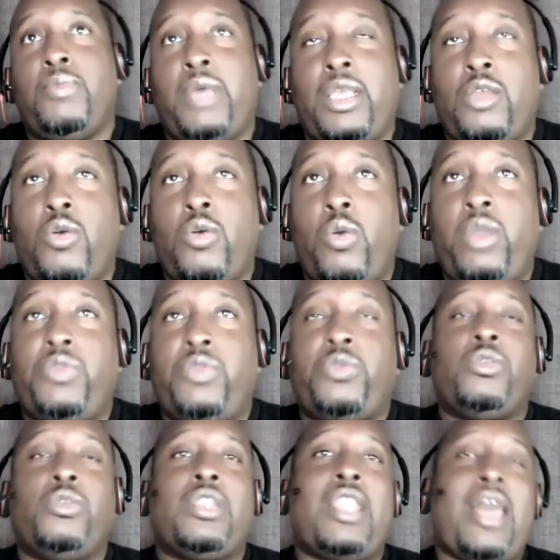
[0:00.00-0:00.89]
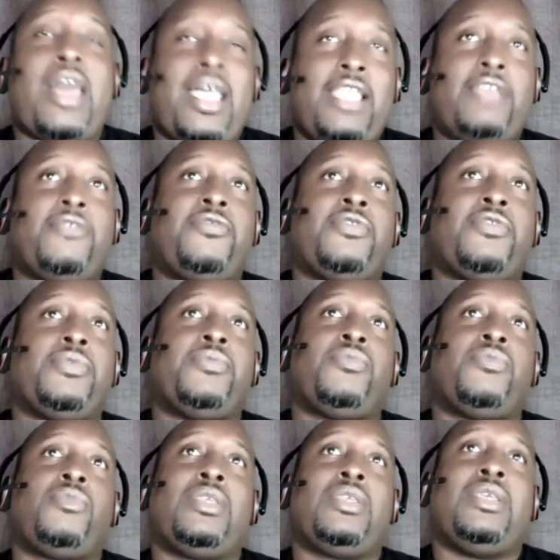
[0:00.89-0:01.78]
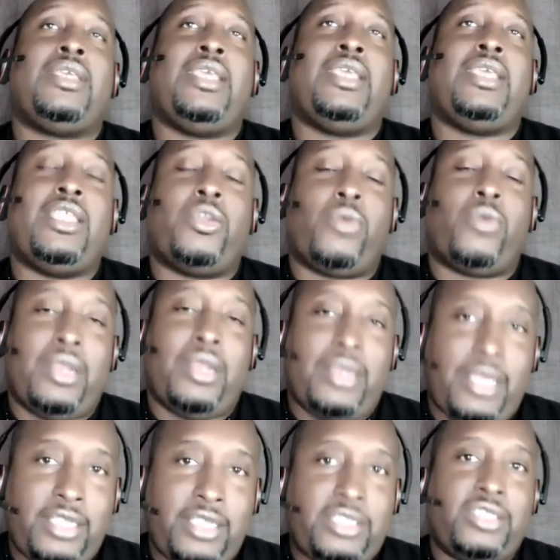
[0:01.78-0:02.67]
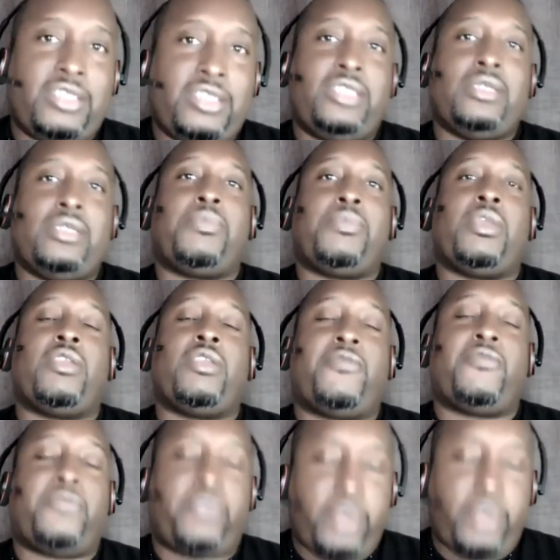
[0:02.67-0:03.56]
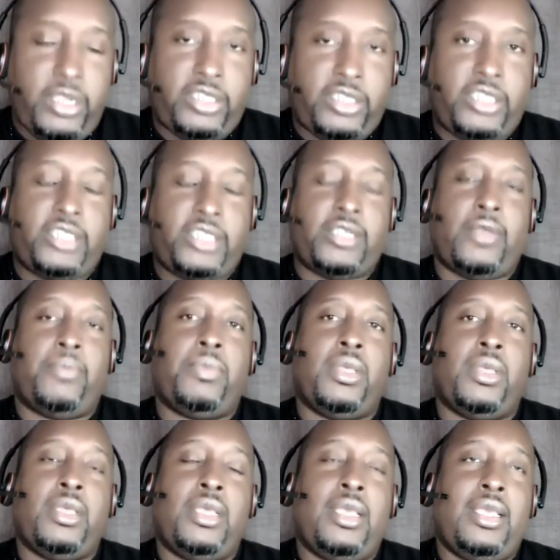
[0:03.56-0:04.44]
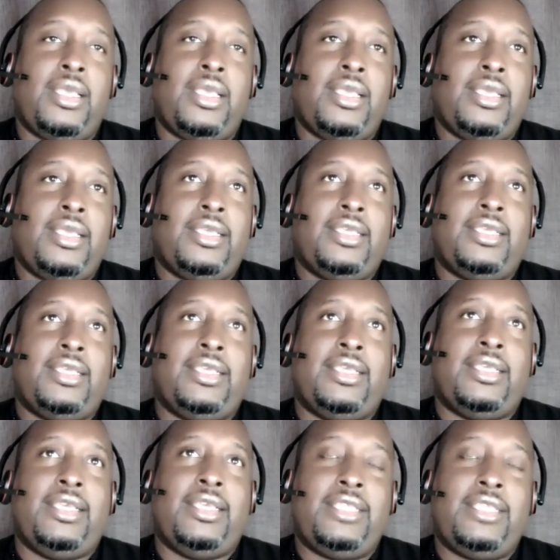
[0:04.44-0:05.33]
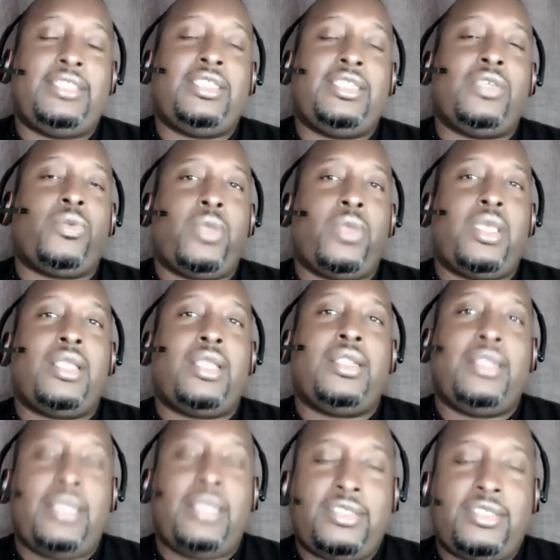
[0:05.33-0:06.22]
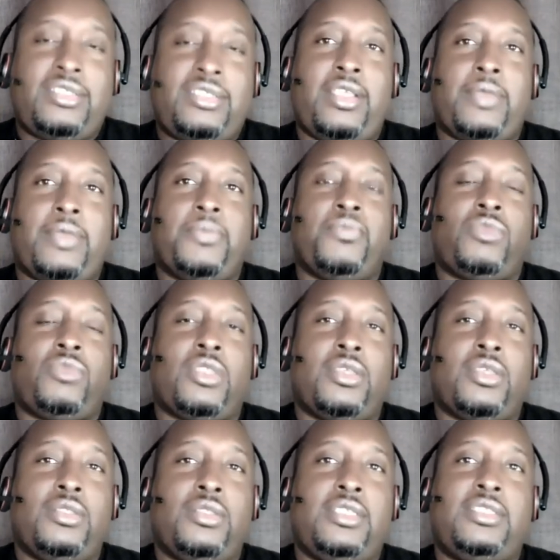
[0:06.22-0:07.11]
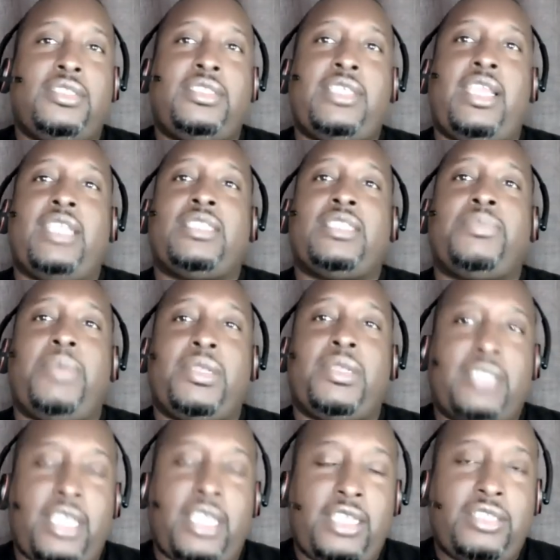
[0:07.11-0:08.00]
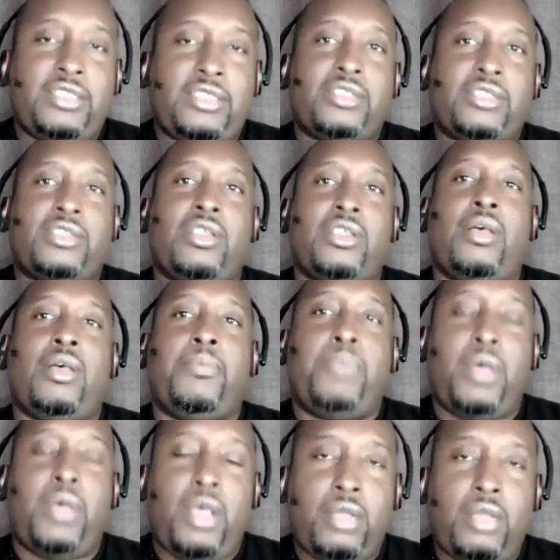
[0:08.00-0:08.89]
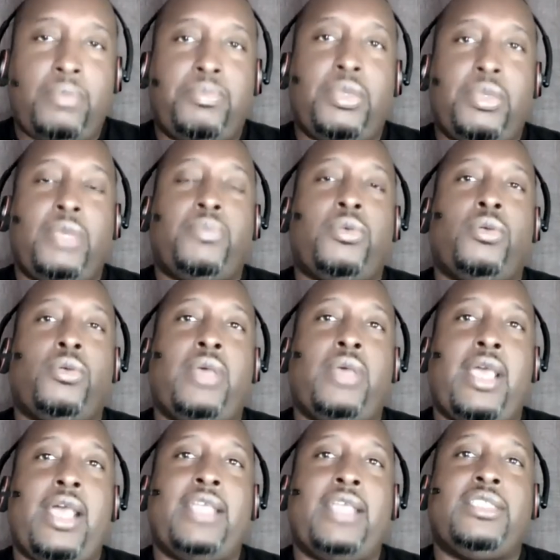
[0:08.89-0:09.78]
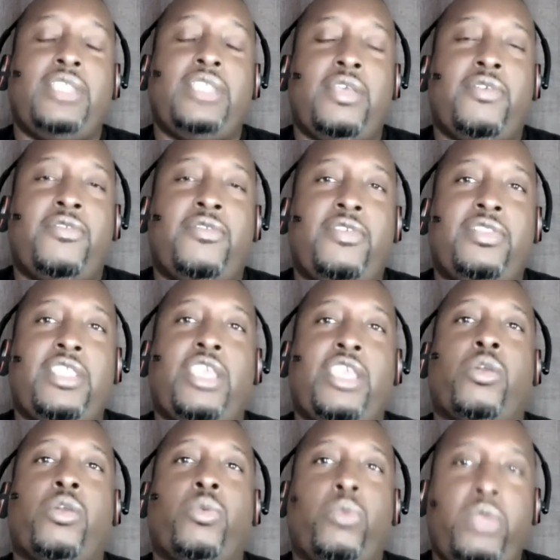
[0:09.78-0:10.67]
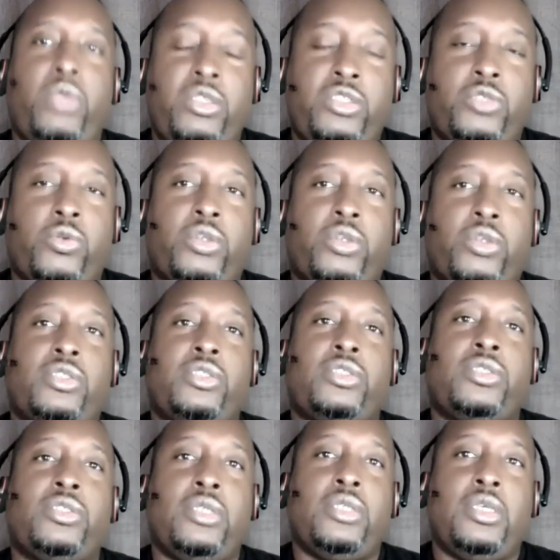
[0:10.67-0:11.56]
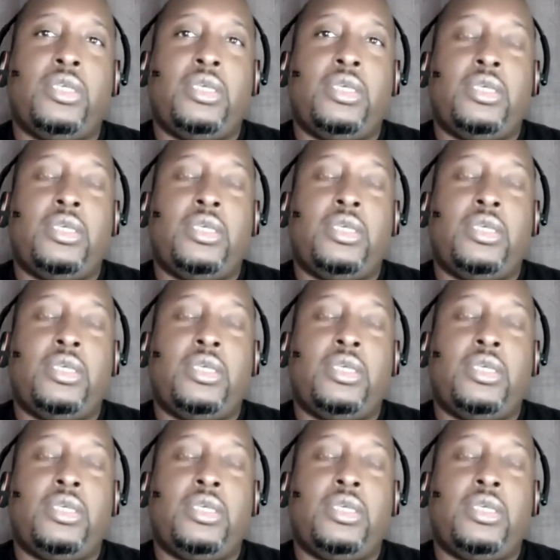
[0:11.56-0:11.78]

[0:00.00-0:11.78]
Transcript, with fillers: But going through life in a relationship, in a friendship, is it realistic to set expectations upon people as if they are resources?